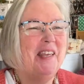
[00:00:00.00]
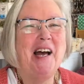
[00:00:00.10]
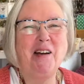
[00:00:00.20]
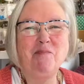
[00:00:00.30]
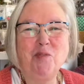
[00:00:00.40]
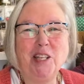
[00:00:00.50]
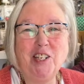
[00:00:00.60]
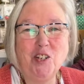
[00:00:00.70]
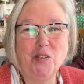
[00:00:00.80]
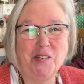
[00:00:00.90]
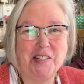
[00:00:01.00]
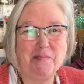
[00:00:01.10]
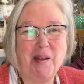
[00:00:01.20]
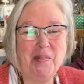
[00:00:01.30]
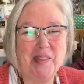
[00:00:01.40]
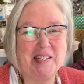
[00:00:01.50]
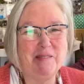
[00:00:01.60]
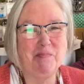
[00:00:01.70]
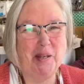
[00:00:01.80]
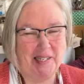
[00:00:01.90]
I'm really nervous about this,
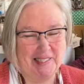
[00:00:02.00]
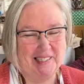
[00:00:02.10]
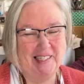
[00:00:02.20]
but